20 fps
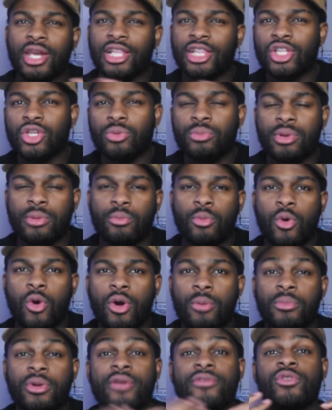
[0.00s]
it a little bit more,
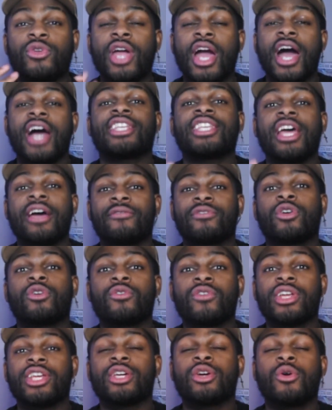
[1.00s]
but if you guys haven't
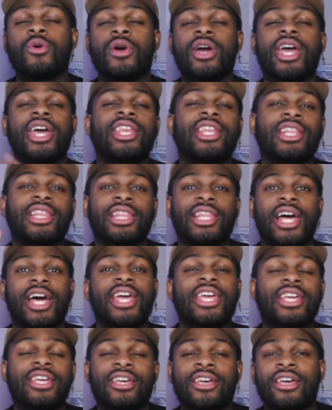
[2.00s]
already, go ahead and
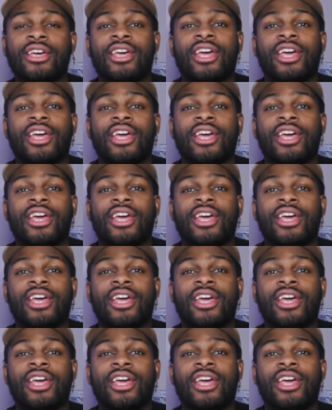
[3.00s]
like